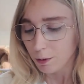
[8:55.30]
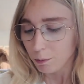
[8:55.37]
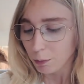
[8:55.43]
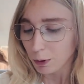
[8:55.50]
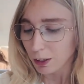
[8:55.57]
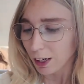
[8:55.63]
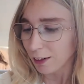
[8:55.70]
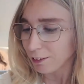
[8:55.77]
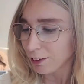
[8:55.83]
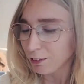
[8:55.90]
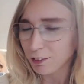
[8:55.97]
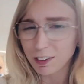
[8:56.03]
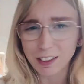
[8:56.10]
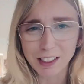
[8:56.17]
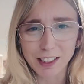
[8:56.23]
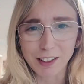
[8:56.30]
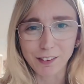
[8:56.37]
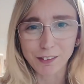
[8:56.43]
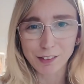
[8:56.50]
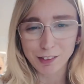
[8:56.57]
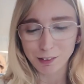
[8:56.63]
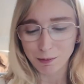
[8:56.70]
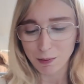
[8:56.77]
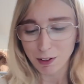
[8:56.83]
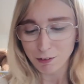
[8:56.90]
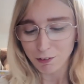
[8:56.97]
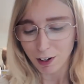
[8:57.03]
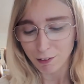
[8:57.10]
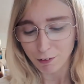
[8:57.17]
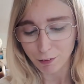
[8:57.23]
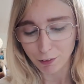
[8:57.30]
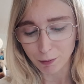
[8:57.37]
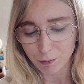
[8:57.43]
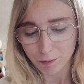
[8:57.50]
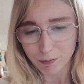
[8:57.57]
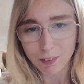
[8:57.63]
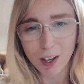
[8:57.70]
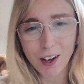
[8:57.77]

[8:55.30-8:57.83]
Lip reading: but yeah, they're really cute, so I made 5 of them.